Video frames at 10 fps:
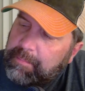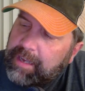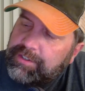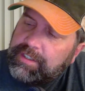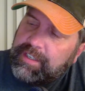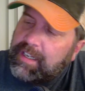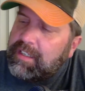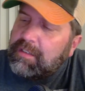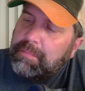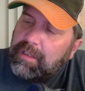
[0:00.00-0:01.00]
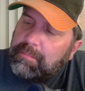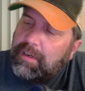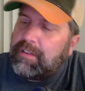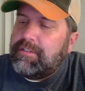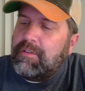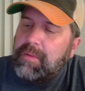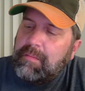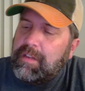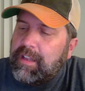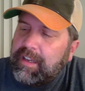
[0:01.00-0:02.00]
Patrick's Day a little bit, but also
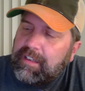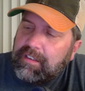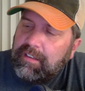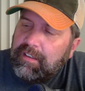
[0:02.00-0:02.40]
maybe like